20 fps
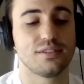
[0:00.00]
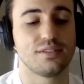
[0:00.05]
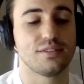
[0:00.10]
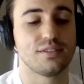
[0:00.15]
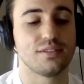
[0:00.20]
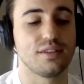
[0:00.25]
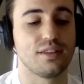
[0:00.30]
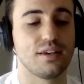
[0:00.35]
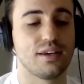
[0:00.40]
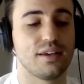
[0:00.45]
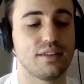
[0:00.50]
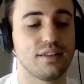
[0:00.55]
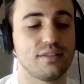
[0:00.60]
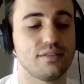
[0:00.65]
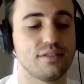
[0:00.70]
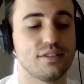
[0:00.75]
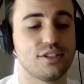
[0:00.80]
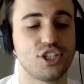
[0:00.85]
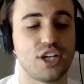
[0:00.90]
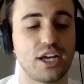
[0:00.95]

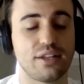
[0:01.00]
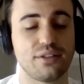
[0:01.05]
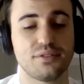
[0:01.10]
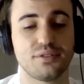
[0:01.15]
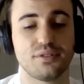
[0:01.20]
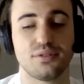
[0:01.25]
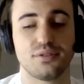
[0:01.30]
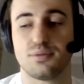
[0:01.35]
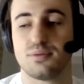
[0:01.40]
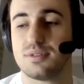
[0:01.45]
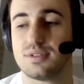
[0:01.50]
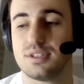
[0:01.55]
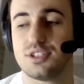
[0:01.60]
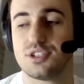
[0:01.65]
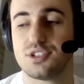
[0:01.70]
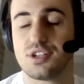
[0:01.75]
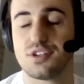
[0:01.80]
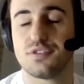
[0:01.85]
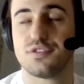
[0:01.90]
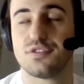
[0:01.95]
the channel, is
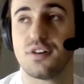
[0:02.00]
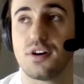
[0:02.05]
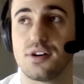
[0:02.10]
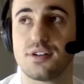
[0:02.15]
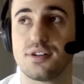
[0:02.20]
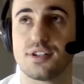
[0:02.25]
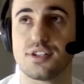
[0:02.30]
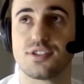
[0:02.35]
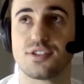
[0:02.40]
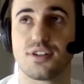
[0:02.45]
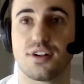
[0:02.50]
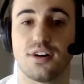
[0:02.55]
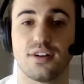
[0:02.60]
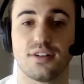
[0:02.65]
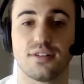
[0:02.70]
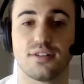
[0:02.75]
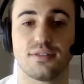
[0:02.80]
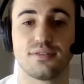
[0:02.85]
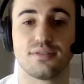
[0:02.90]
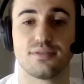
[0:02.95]
so focused
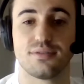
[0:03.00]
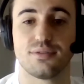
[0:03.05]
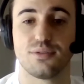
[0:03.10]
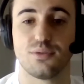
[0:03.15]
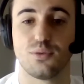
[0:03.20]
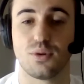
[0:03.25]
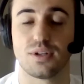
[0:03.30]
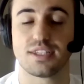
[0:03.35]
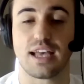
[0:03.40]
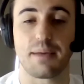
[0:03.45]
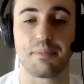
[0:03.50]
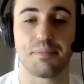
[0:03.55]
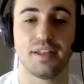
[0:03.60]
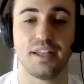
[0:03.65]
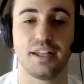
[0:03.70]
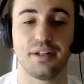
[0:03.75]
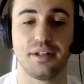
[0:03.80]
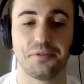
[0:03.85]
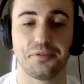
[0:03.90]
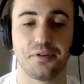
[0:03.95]
on what's
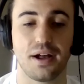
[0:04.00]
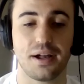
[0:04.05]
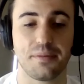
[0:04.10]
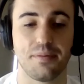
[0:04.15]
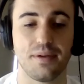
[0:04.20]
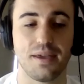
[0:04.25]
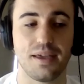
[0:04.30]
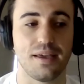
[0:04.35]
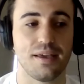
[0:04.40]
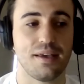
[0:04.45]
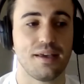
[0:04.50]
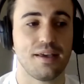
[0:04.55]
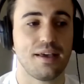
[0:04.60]
happening in rugby.